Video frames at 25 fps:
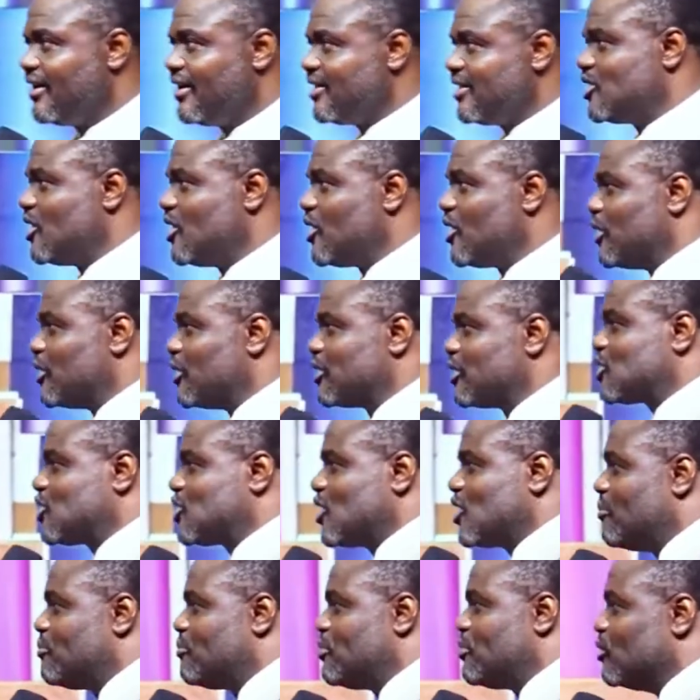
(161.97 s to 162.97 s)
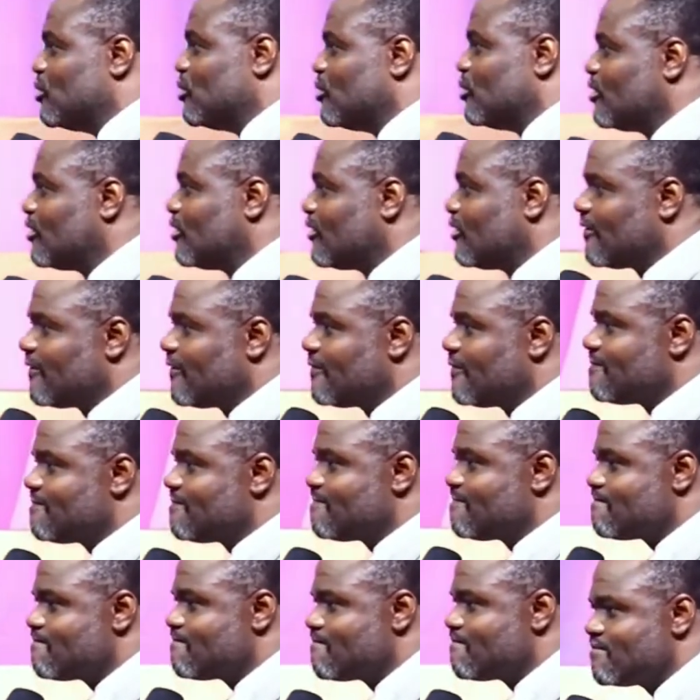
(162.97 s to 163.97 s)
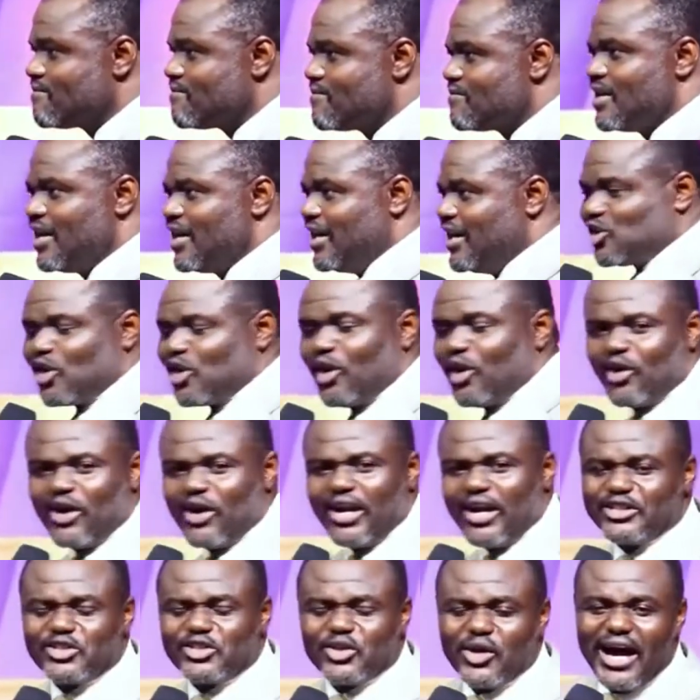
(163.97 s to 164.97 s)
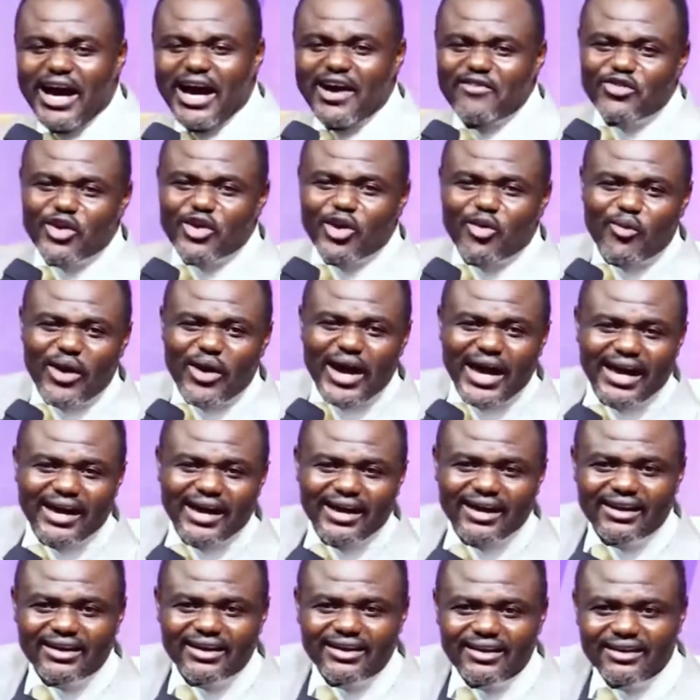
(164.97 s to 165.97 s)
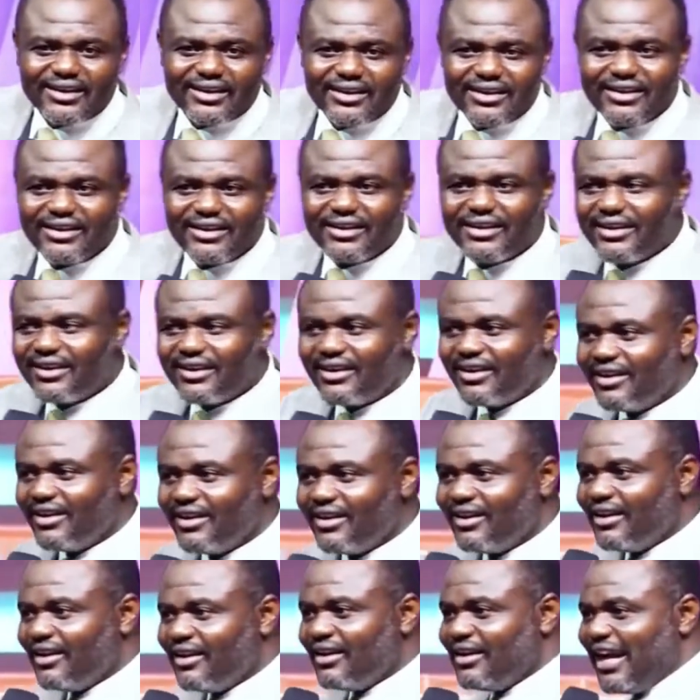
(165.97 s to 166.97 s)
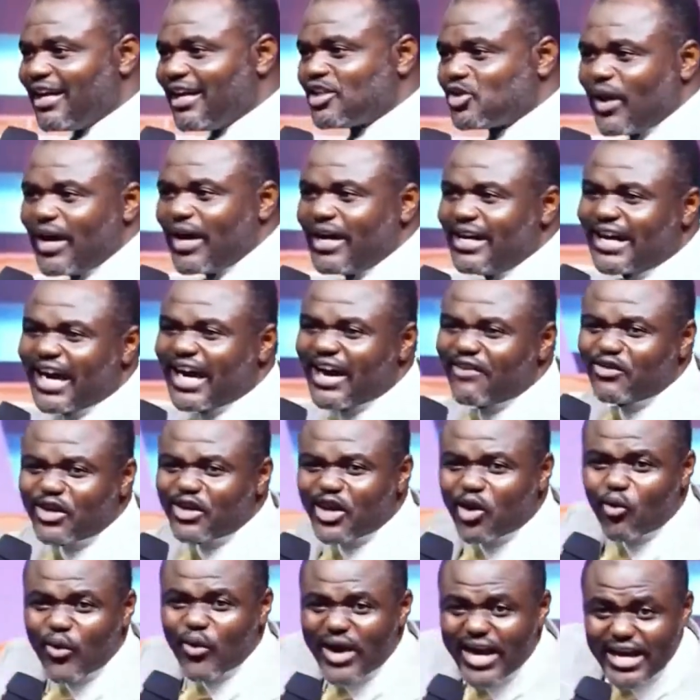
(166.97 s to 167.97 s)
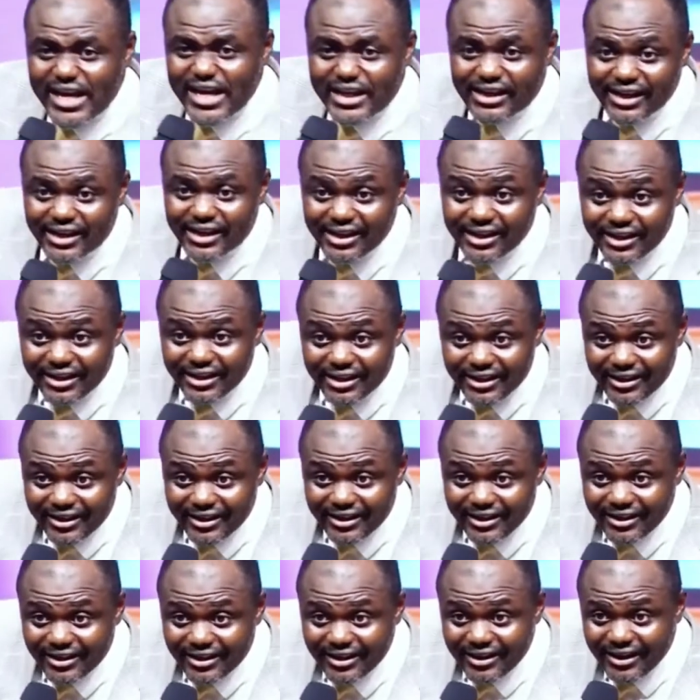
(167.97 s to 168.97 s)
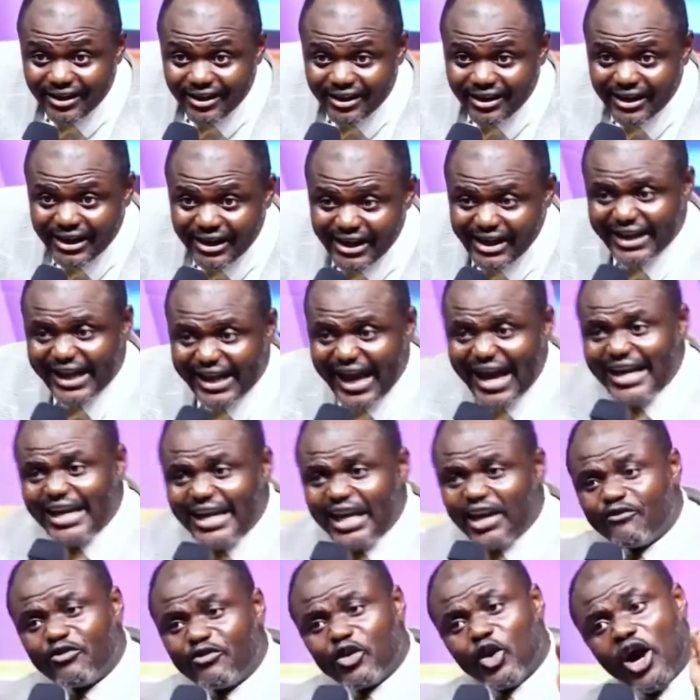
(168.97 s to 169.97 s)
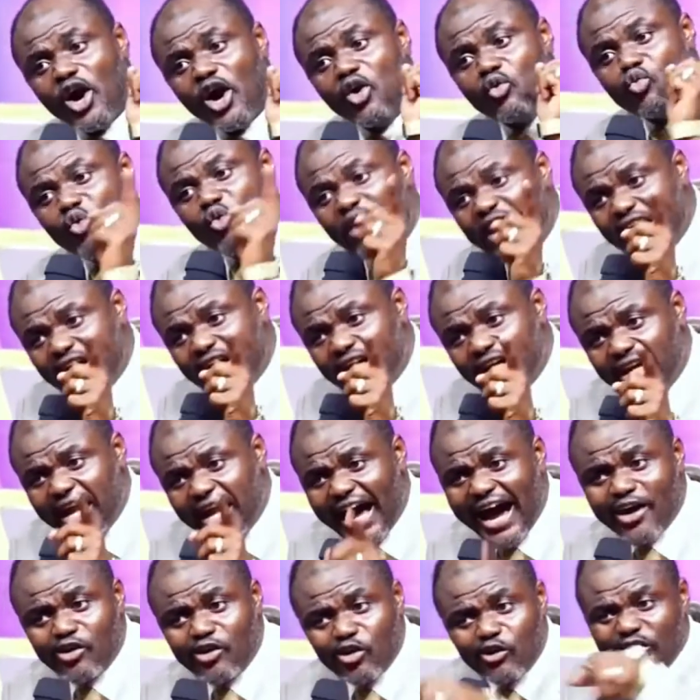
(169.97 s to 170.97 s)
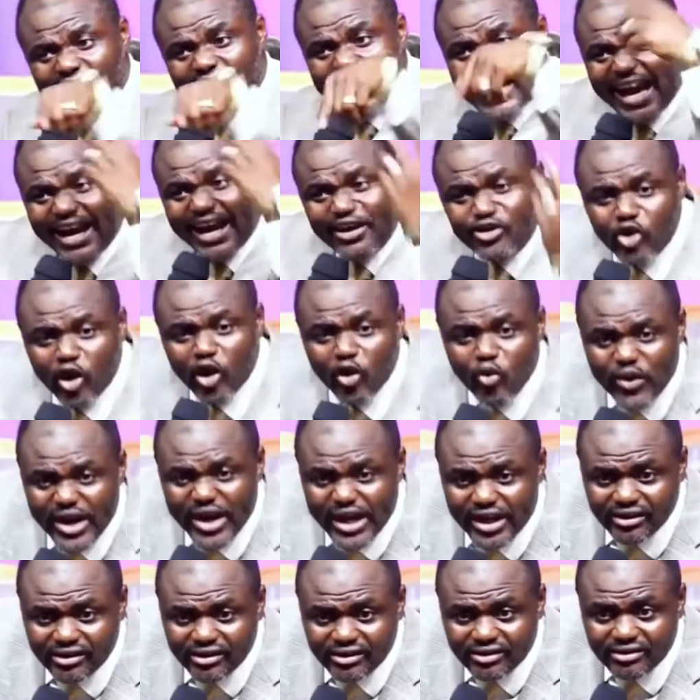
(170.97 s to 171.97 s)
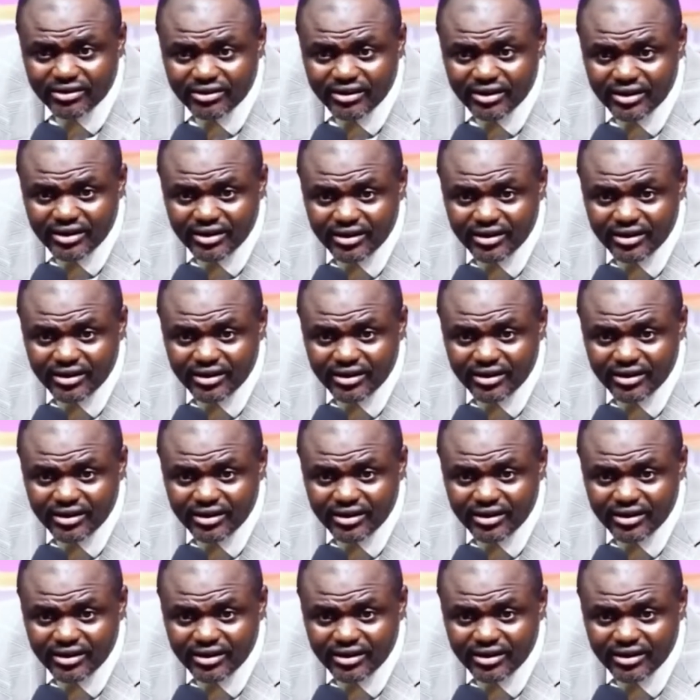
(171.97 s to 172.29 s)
He's not going to stop you. He's going to let you have your way. That's why he gave you the will. He can't give you a will and override your will.